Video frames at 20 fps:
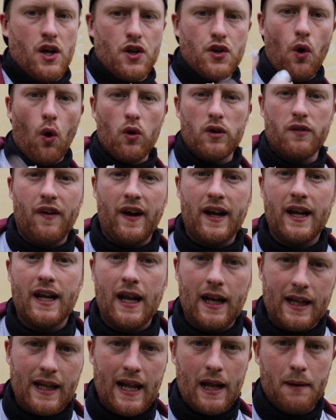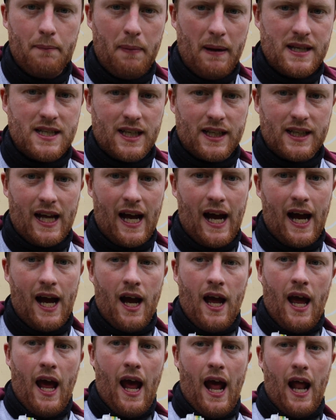Notifying like little bits like that
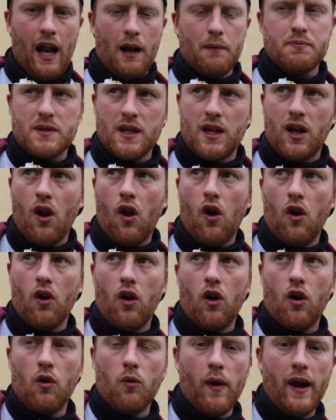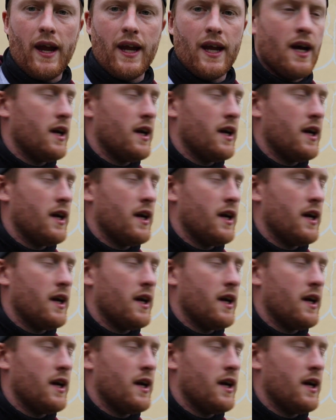helps in a long way.